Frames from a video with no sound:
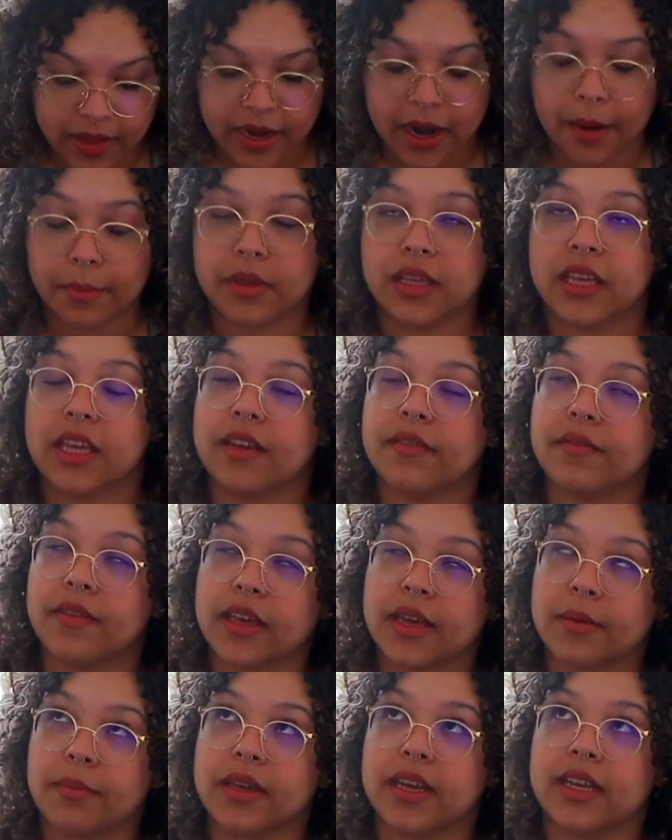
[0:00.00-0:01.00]
And I'm
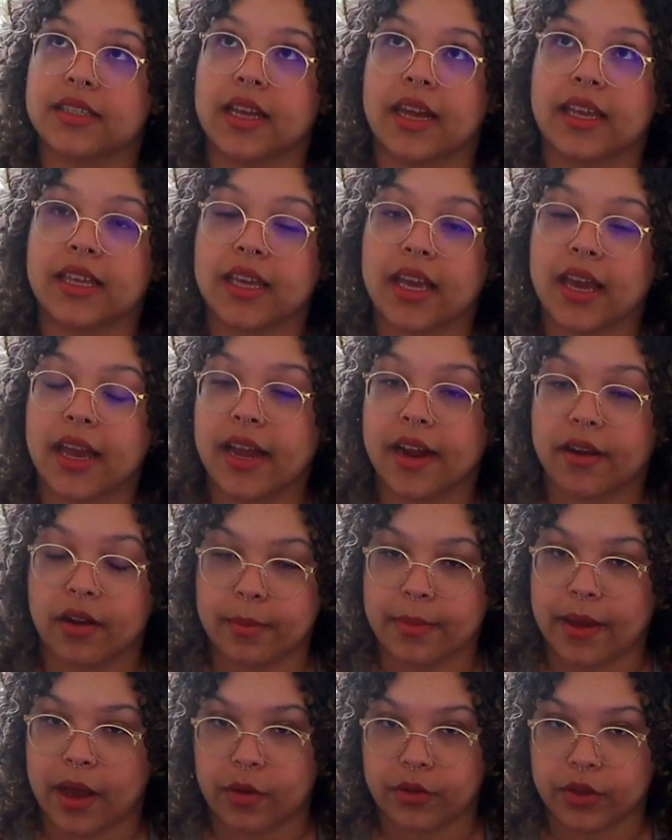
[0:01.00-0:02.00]
giving because I care
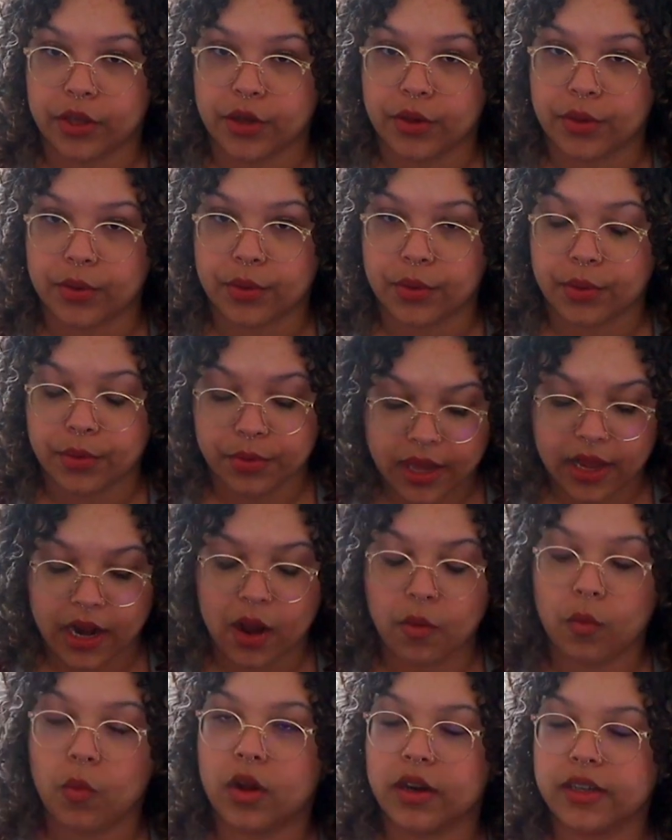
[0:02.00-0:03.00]
about you, and
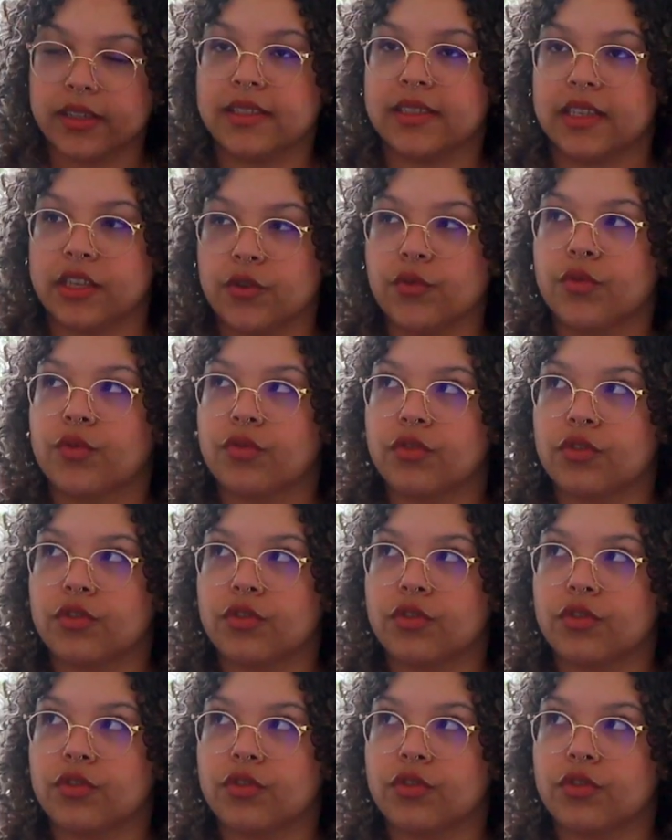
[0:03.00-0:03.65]
I want to see you